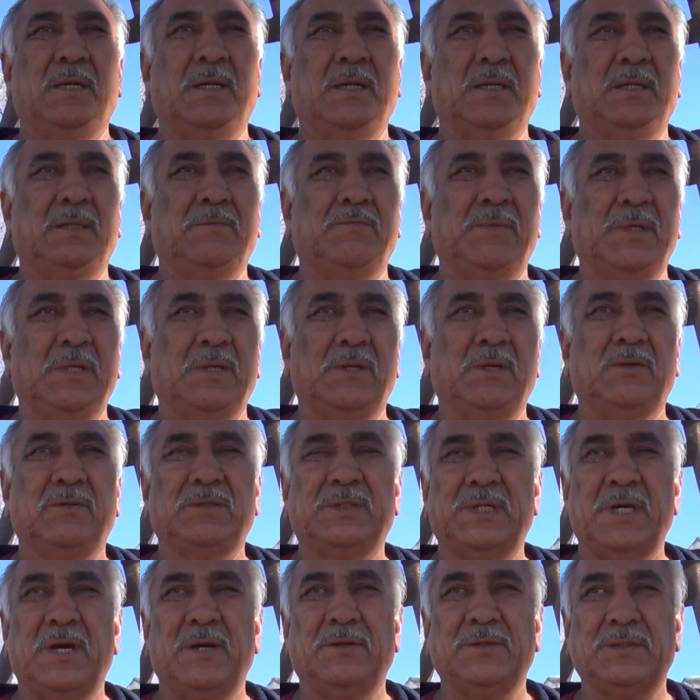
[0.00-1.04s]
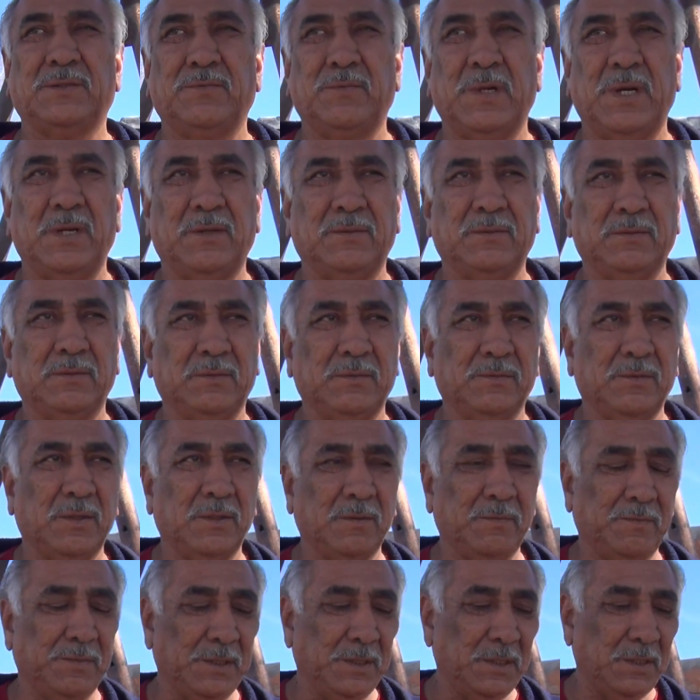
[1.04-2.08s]
And below Taos Mountain
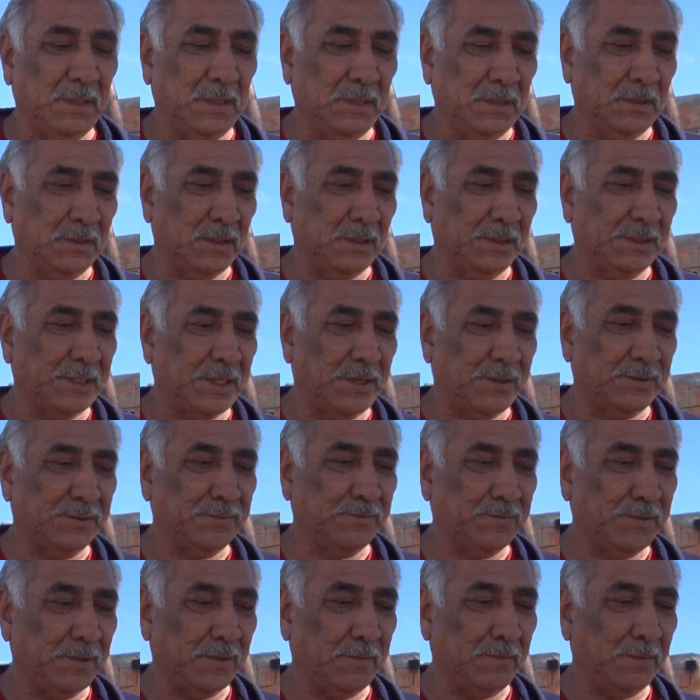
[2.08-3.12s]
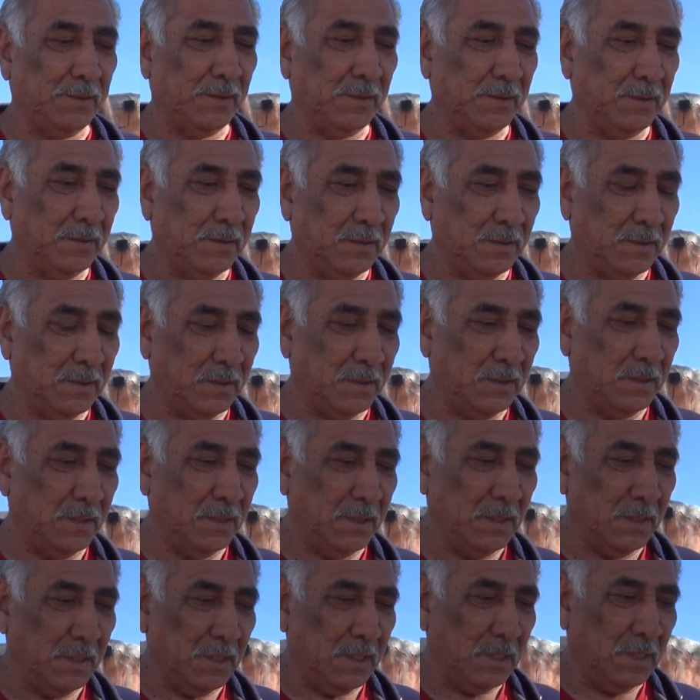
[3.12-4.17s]
will be the Taos Pueblo,
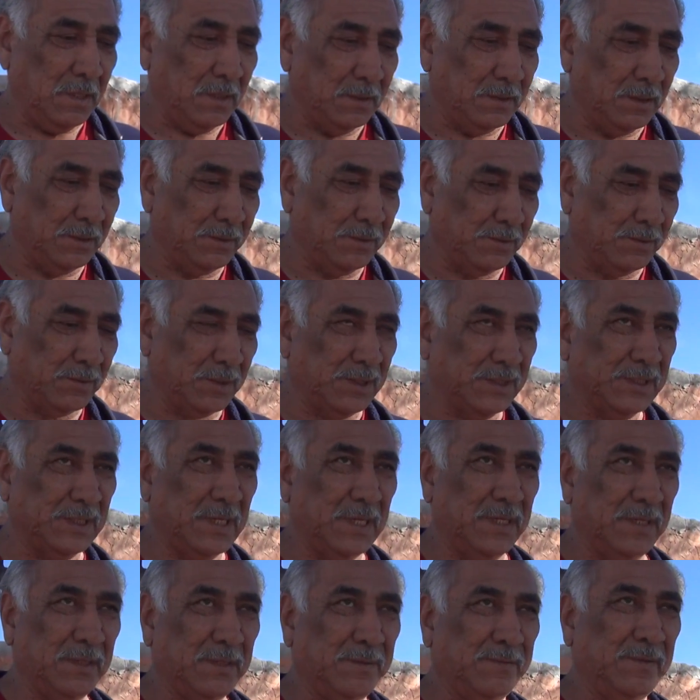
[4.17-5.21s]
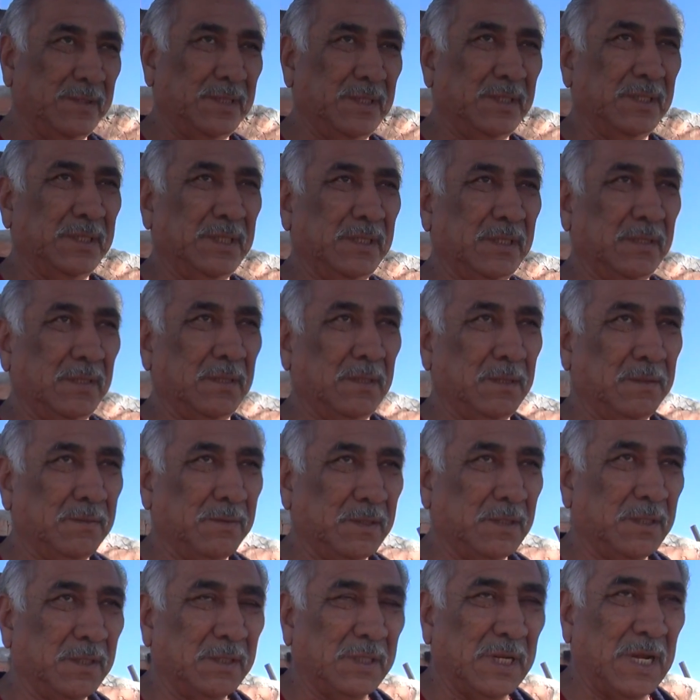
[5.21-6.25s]
the north side of it,
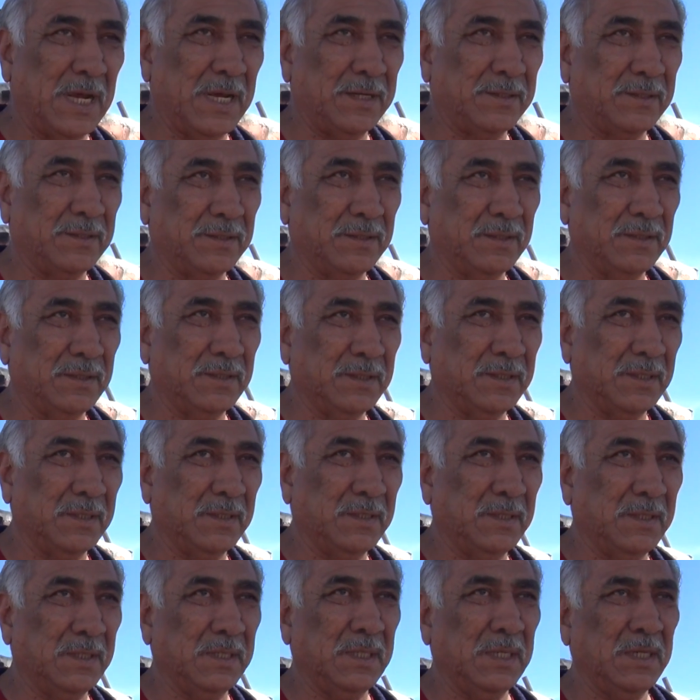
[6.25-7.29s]
with ladders and